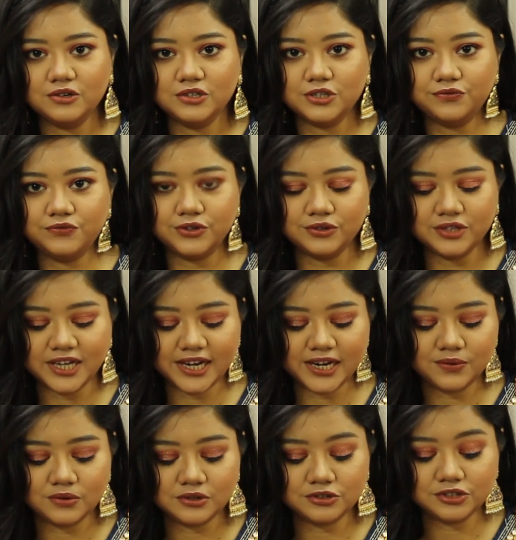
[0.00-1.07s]
found a few that
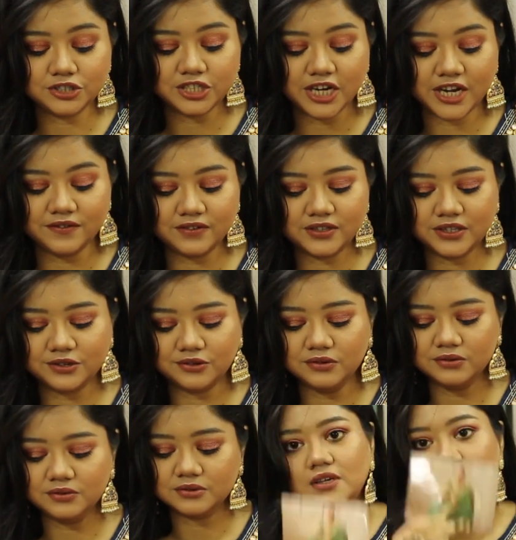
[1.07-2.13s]
I want to share with
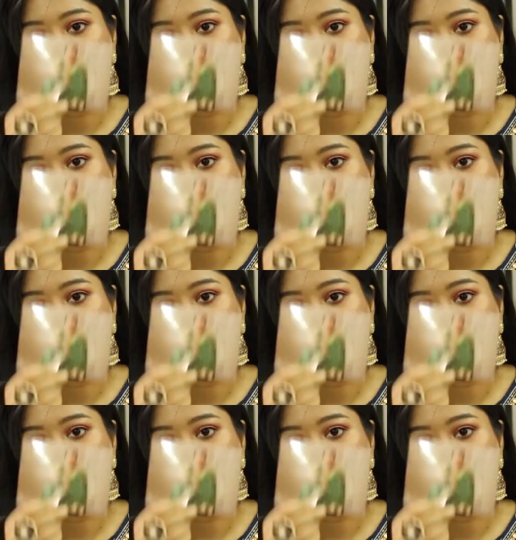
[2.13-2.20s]
you.